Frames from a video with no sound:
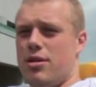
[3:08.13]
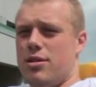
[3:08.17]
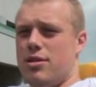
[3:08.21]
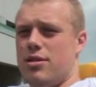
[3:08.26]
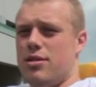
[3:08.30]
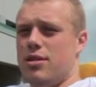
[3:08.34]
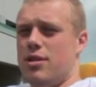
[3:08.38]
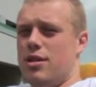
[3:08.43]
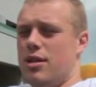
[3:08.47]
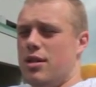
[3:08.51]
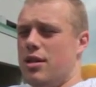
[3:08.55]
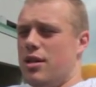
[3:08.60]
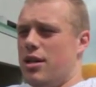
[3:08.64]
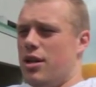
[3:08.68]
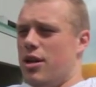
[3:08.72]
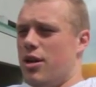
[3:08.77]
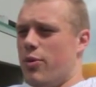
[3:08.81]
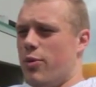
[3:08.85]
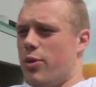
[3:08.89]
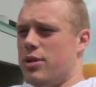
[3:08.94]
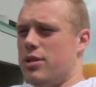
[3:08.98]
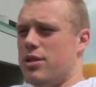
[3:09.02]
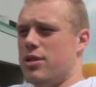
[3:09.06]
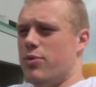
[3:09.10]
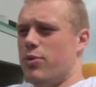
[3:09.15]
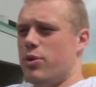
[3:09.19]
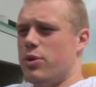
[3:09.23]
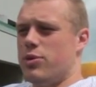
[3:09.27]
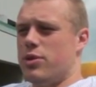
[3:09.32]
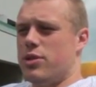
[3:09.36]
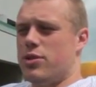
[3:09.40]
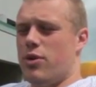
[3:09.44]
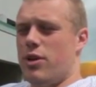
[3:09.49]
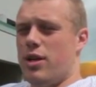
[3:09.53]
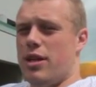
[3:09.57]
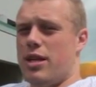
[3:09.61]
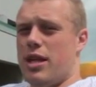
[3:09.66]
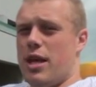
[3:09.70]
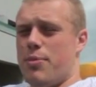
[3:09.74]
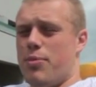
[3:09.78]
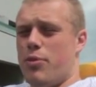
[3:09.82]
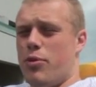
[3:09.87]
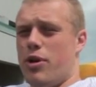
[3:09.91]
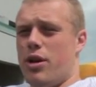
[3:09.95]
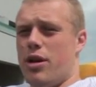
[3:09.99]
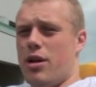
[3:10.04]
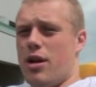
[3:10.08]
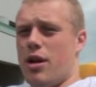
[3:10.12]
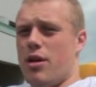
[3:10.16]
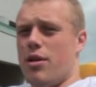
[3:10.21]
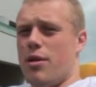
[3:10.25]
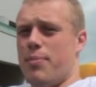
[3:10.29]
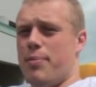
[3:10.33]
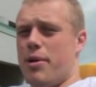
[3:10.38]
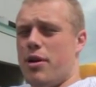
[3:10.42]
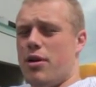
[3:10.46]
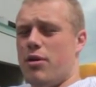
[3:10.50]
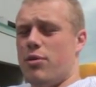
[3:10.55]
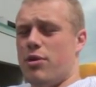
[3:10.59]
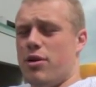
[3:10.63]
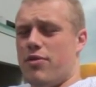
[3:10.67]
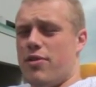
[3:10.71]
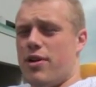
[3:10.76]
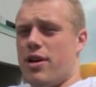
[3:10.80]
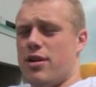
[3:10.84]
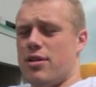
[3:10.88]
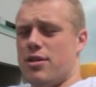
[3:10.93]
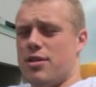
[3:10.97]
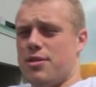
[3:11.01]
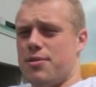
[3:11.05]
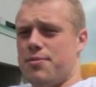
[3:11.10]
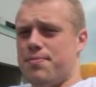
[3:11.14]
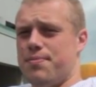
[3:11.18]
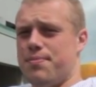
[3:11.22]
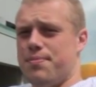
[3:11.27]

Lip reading: And, you know, once it sort of hit that point, it got a lot better really fast.